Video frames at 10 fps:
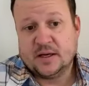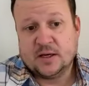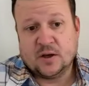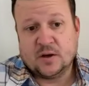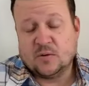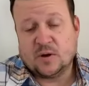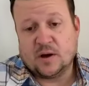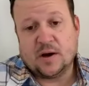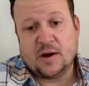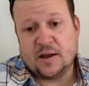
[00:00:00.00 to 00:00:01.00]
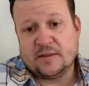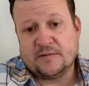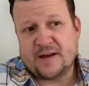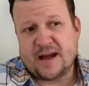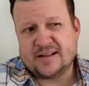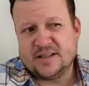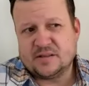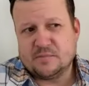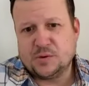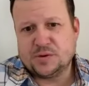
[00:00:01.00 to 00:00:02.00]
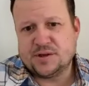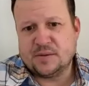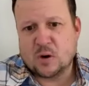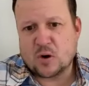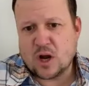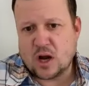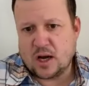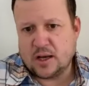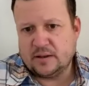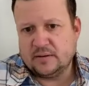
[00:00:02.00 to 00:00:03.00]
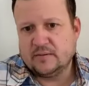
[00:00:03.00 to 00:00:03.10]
And the fact is, most of them are not